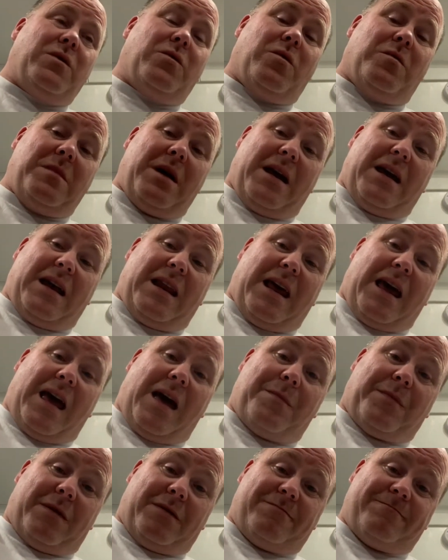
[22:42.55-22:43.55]
make it
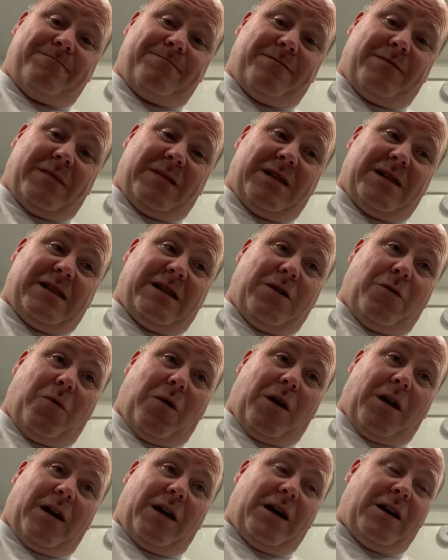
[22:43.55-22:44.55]
happen and see where
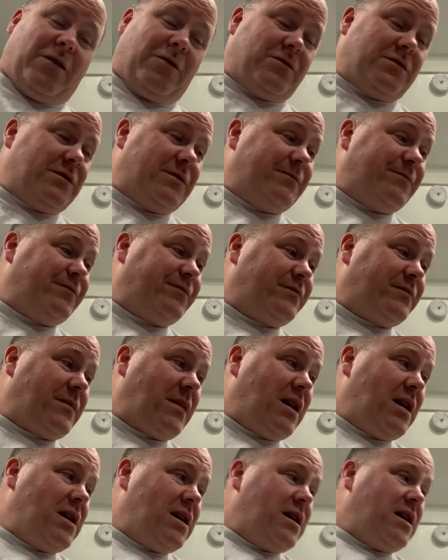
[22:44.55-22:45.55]
it goes.
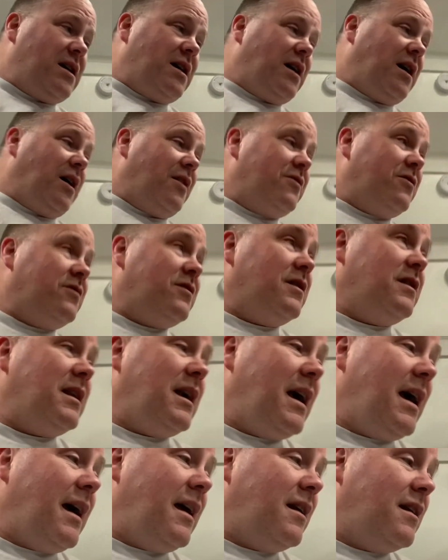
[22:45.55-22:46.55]
Other than
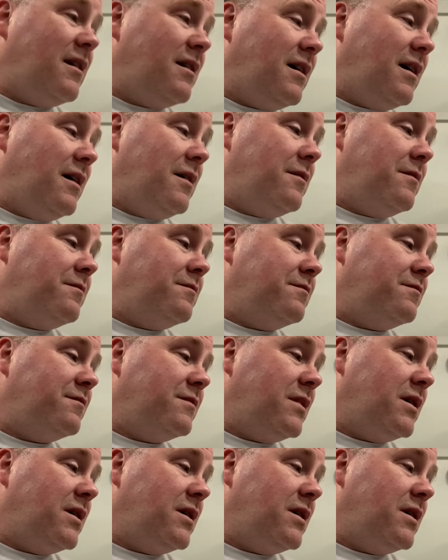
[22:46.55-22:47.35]
that, I'm